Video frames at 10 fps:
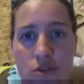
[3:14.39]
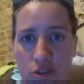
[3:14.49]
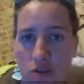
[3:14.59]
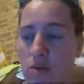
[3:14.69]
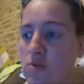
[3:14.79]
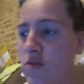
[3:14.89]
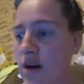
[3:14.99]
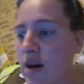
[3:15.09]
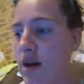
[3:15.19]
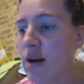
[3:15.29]
to go up to
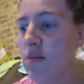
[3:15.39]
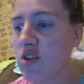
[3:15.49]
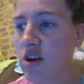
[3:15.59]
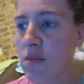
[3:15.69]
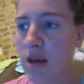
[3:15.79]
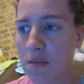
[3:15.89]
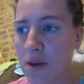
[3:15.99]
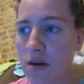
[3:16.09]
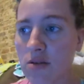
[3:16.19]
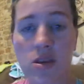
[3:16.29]
Rite Aid and I'm checking my
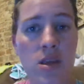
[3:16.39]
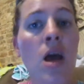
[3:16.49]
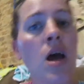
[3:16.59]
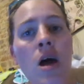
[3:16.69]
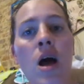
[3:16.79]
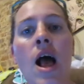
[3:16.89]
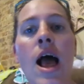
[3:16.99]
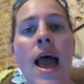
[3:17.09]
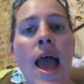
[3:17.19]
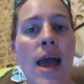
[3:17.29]
emails.
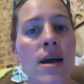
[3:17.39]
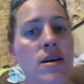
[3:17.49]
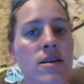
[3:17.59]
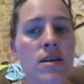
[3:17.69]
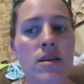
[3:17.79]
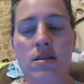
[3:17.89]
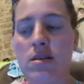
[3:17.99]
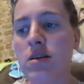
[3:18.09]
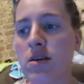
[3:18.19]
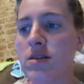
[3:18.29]
And,
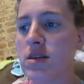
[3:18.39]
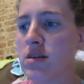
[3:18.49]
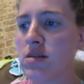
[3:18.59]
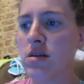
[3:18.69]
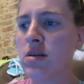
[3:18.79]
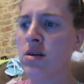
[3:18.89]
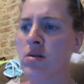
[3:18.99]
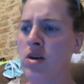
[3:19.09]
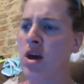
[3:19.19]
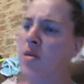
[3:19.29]
you know, it says, yeah,
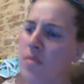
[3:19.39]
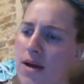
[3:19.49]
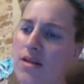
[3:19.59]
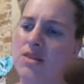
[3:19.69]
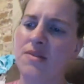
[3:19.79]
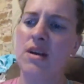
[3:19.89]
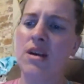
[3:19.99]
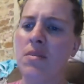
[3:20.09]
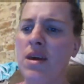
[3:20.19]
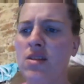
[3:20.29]
your account balance well. And
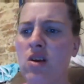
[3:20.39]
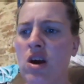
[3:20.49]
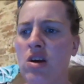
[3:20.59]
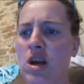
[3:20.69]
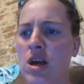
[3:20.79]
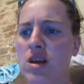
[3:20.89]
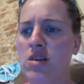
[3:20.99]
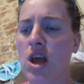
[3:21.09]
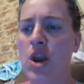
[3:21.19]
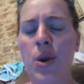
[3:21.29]
I'm like, there
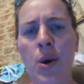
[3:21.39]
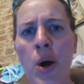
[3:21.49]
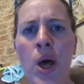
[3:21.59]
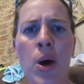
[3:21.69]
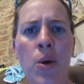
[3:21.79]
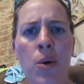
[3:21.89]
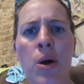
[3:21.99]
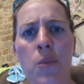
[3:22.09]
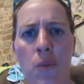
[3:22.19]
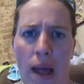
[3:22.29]
is
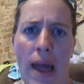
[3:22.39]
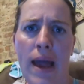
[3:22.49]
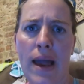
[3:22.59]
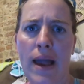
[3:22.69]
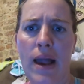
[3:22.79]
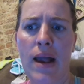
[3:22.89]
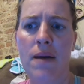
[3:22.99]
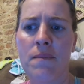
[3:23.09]
no way.